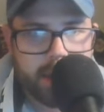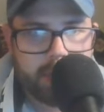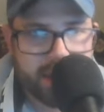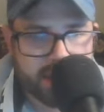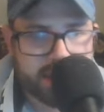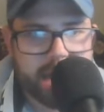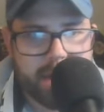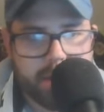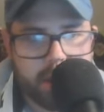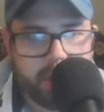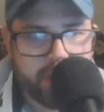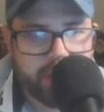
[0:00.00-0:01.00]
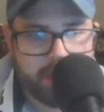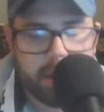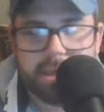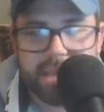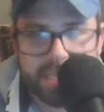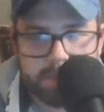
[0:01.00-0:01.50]
Messi came over and he
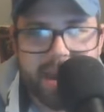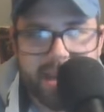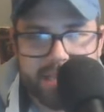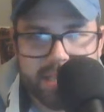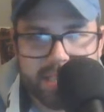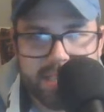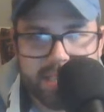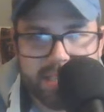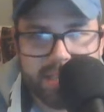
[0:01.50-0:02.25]
bought Leagues Pass.